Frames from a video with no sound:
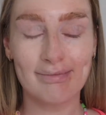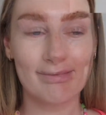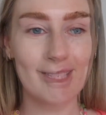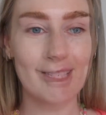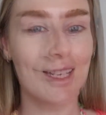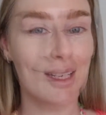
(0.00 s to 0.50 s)

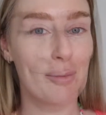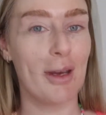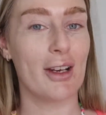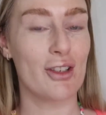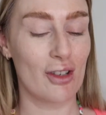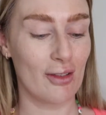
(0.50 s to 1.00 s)
To take a
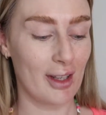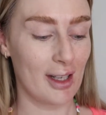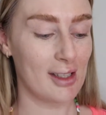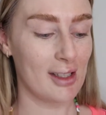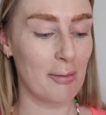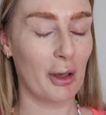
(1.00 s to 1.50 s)
picture of
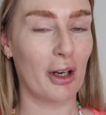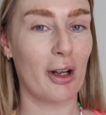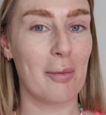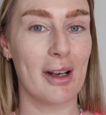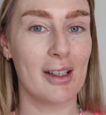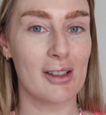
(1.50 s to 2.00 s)
this and put it
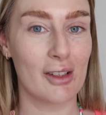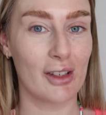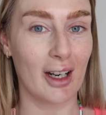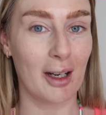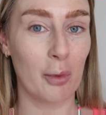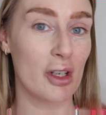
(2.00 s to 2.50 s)
on my
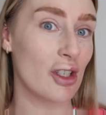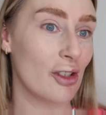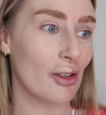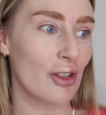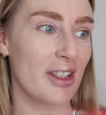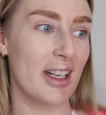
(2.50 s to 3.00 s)
Instagram, which
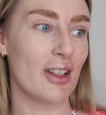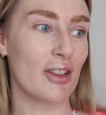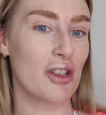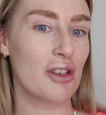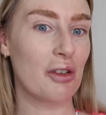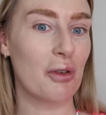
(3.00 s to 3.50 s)
is
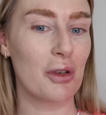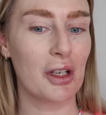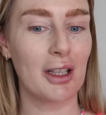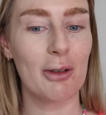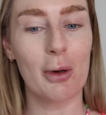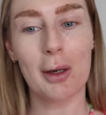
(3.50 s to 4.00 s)

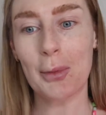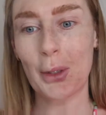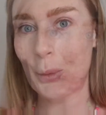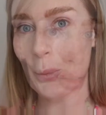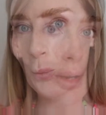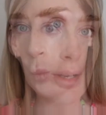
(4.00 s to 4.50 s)
Christina_glowup.
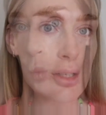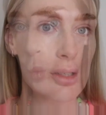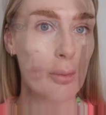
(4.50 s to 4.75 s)
Okay, so I just